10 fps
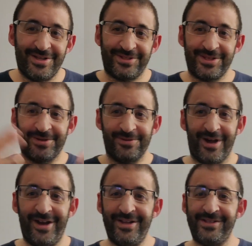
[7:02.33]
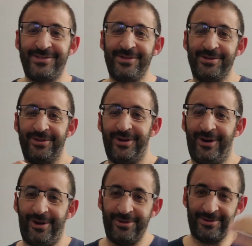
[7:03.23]
So here is
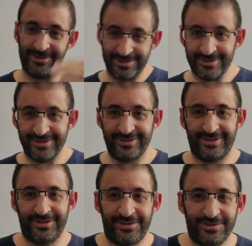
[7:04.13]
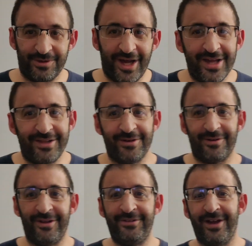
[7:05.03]
all the rule to write
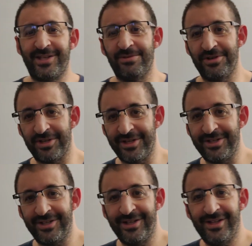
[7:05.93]
our Lambda expression.